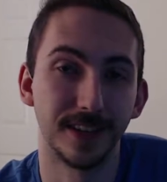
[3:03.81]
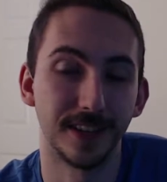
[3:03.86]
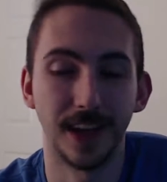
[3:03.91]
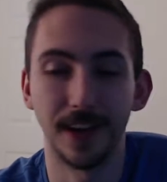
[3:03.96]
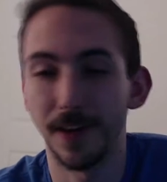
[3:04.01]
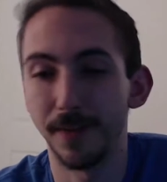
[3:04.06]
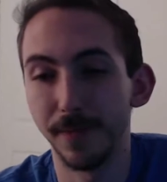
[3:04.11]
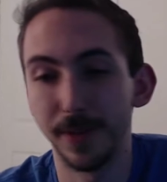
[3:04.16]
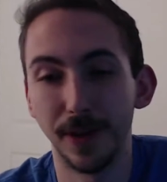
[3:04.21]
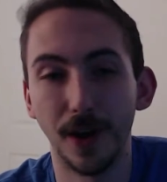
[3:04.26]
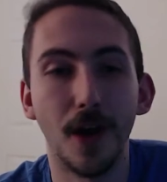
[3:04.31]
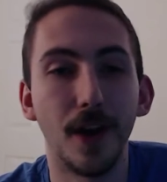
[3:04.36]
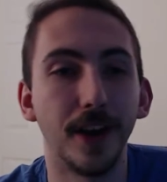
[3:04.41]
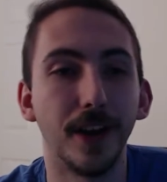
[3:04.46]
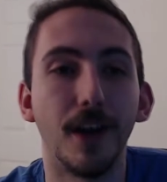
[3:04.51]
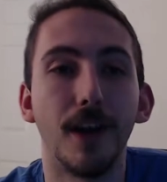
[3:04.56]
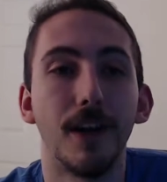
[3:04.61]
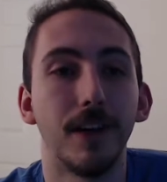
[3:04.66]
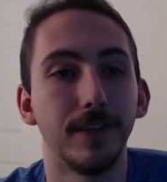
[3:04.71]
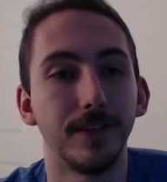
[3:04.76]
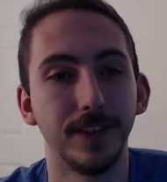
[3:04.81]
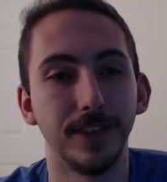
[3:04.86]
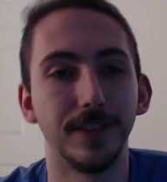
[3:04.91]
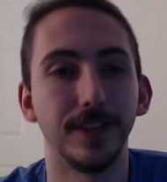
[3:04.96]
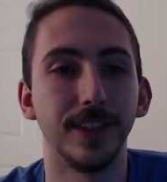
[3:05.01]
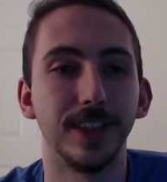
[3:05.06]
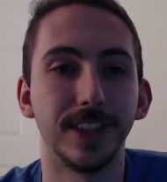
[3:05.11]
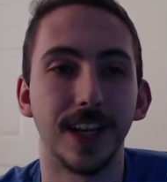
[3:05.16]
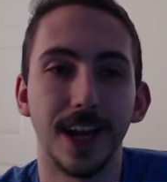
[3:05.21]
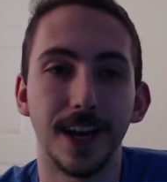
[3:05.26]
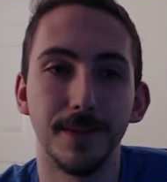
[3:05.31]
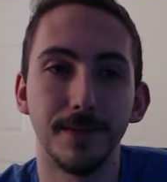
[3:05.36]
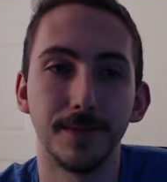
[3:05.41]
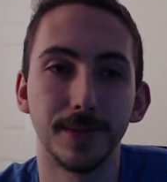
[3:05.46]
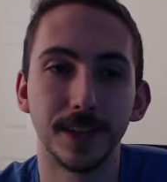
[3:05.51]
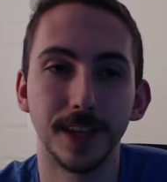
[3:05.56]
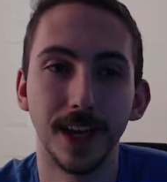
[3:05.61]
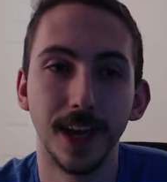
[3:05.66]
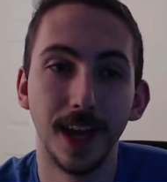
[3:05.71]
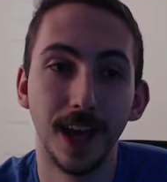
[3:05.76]
I've been on and off different times.
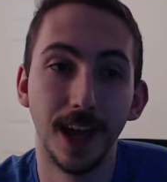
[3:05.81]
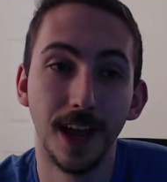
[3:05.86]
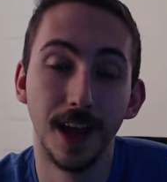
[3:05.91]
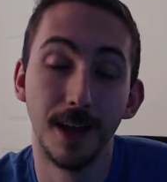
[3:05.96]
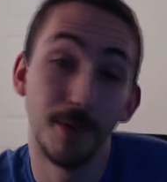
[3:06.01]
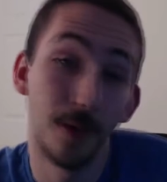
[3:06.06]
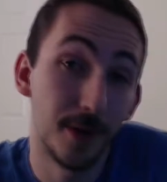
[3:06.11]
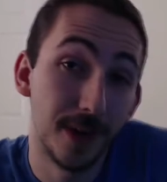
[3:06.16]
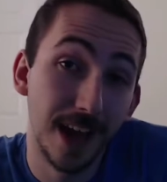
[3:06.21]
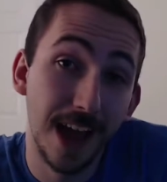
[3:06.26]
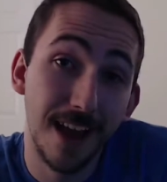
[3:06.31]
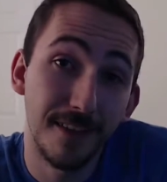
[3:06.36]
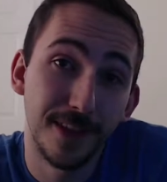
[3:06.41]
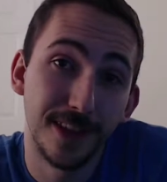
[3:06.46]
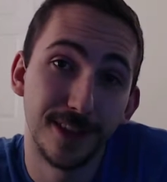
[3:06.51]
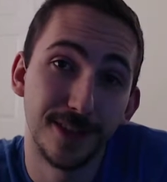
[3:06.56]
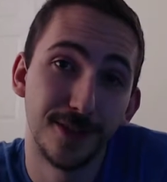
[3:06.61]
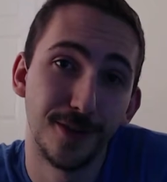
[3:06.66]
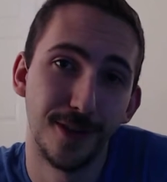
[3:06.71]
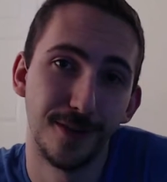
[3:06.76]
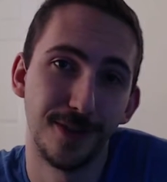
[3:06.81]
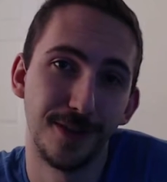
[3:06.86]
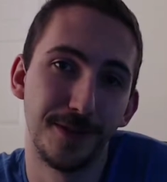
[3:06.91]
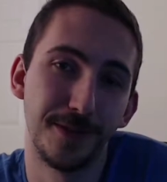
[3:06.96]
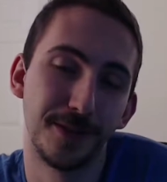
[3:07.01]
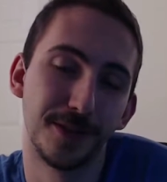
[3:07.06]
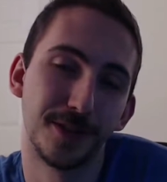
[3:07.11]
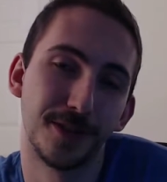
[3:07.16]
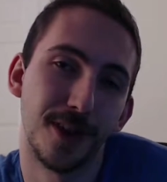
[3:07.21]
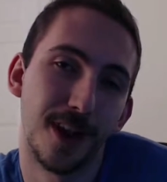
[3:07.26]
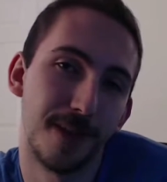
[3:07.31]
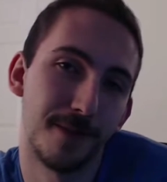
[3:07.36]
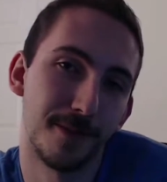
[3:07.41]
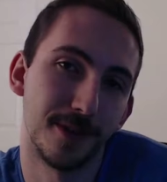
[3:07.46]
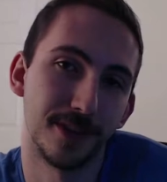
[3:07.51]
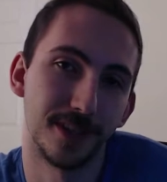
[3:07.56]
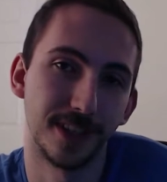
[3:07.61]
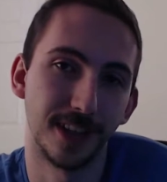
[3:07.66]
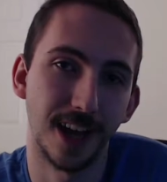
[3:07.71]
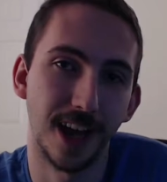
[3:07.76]
But we have hit 250
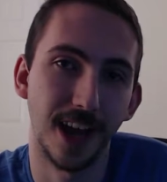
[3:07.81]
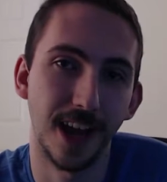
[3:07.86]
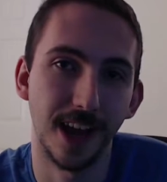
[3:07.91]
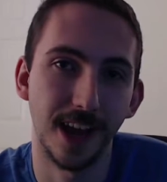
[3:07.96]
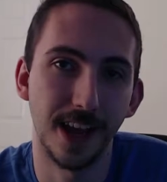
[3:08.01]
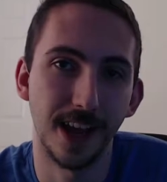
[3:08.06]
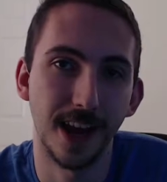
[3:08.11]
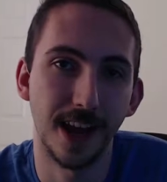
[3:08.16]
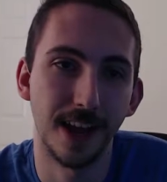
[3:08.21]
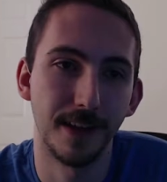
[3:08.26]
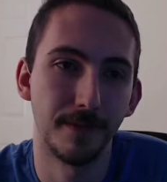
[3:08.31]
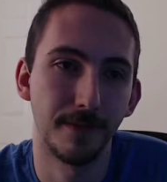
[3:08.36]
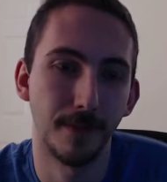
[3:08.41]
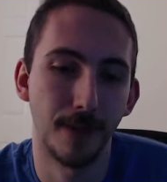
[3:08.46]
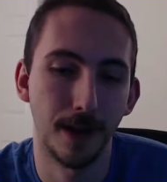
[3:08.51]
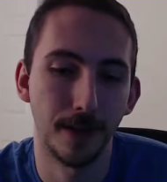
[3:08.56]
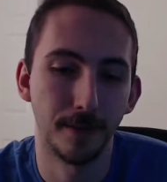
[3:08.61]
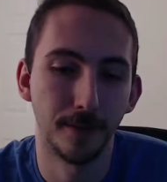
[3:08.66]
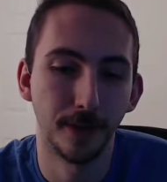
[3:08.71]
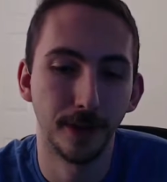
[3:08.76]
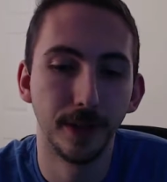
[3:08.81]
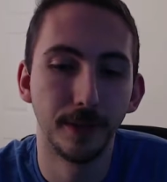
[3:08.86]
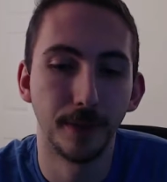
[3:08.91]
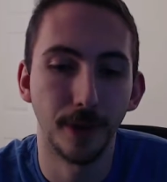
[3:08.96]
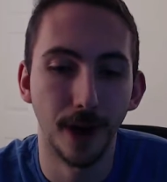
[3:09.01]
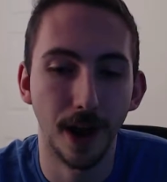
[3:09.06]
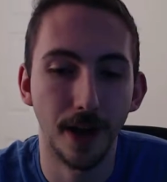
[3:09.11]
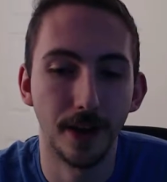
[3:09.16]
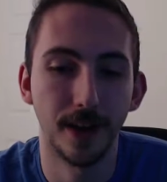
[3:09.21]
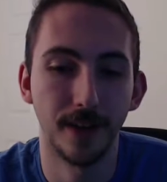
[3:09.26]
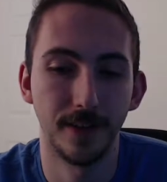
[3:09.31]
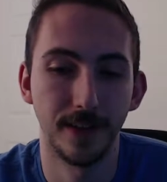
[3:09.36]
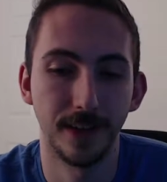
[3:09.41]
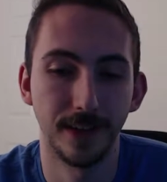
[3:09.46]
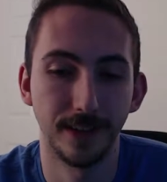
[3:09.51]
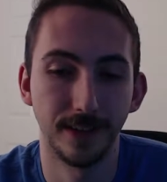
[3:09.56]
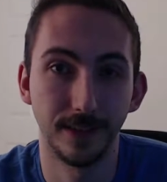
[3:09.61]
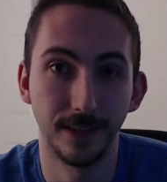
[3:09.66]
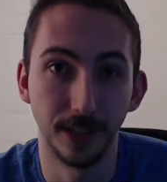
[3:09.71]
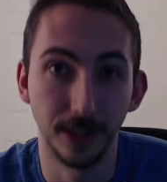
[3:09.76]
subscribers, and, I, and I'm, I'm really proud of
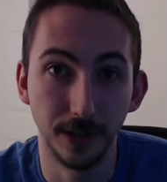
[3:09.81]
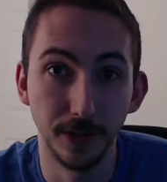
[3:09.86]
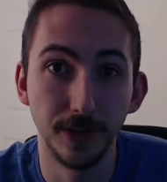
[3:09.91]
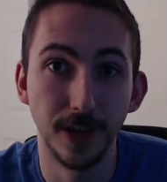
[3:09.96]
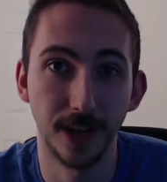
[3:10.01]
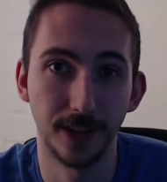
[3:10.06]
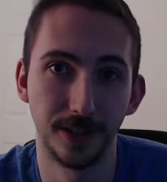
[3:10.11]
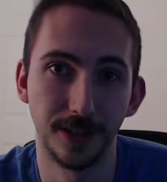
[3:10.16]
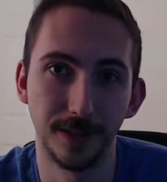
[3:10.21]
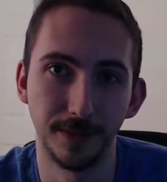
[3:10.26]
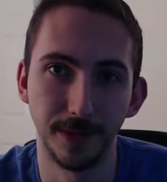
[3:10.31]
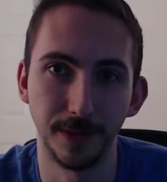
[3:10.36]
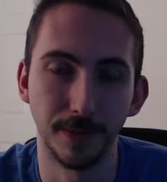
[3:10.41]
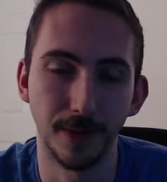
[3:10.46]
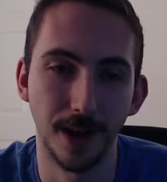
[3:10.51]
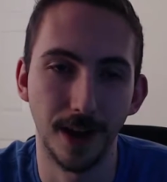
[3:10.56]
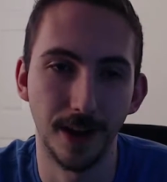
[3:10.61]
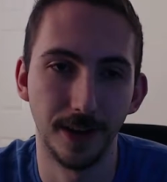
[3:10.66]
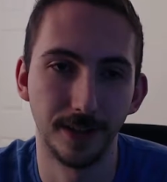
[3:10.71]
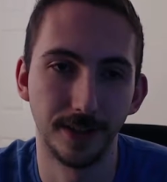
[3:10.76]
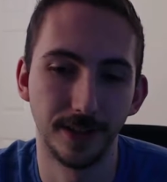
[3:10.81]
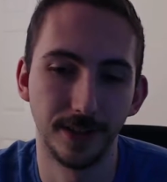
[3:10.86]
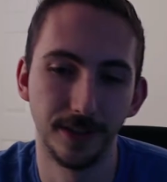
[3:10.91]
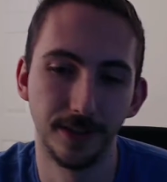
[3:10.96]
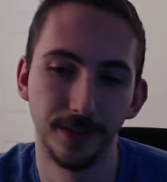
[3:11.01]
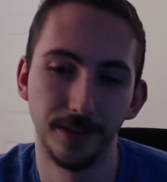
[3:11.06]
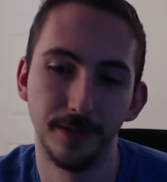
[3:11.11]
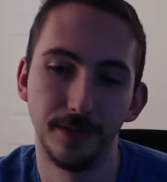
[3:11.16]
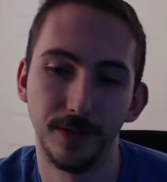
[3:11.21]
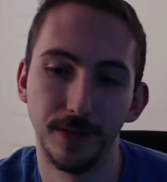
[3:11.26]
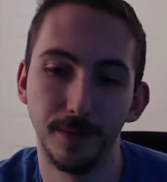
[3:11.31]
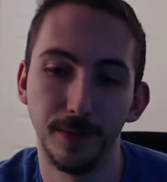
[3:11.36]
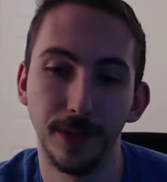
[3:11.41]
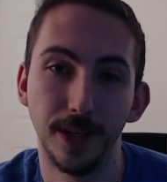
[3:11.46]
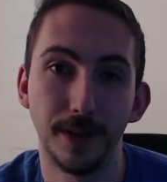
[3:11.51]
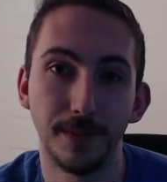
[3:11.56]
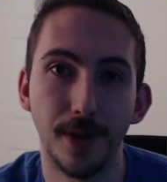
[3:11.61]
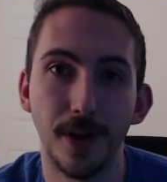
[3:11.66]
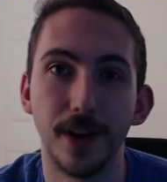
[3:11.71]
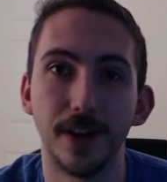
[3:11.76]
it. And you guys should be proud to, to be
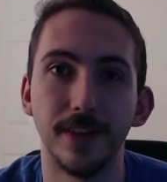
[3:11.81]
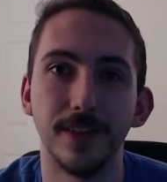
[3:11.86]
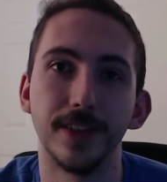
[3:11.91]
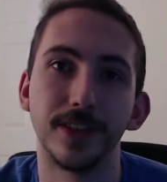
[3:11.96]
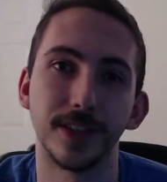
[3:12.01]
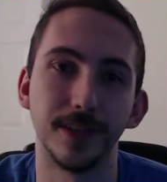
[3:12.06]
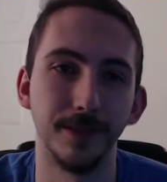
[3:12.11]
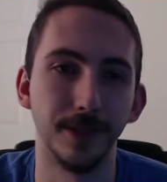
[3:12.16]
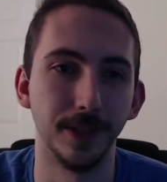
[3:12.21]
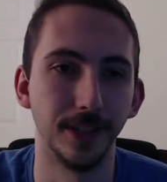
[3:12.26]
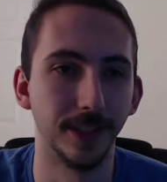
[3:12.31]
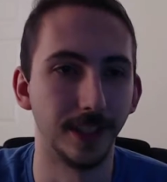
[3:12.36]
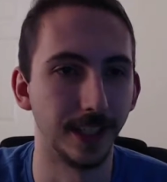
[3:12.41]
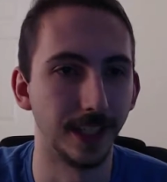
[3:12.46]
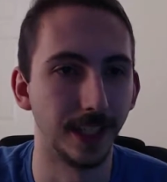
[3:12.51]
a part of this community.